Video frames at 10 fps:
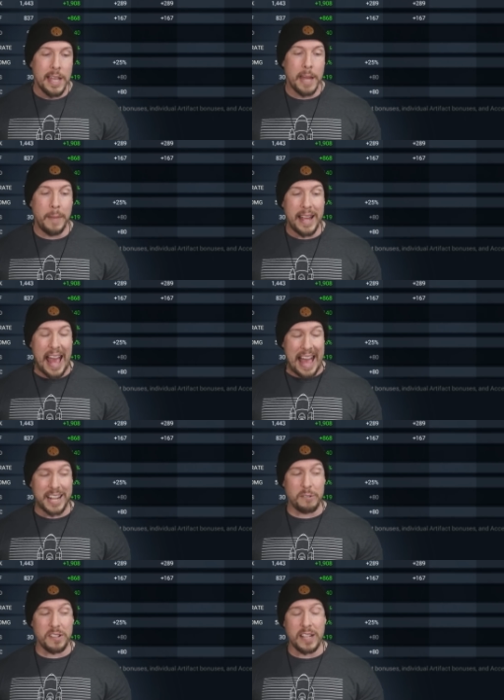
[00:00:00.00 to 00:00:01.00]
And my
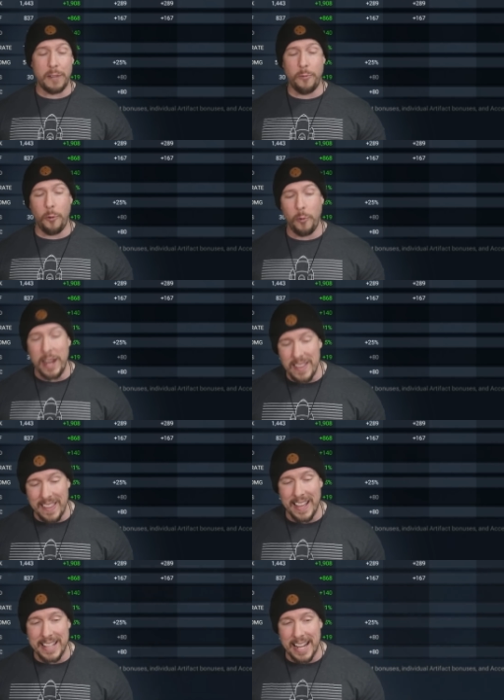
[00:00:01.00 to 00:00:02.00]
accuracy, I'd really
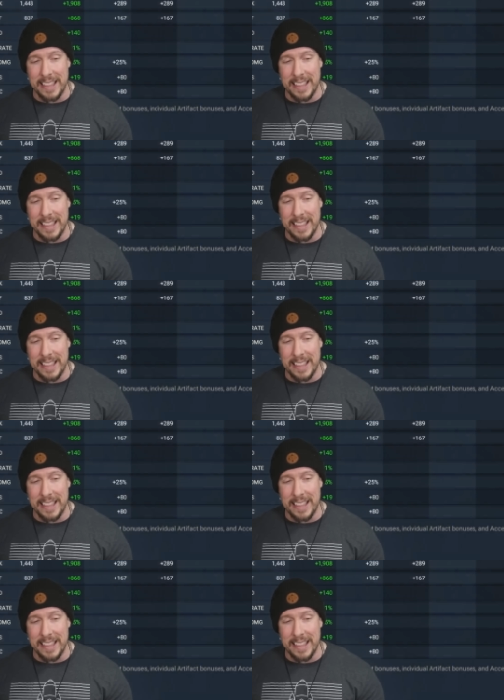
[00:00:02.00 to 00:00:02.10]
like that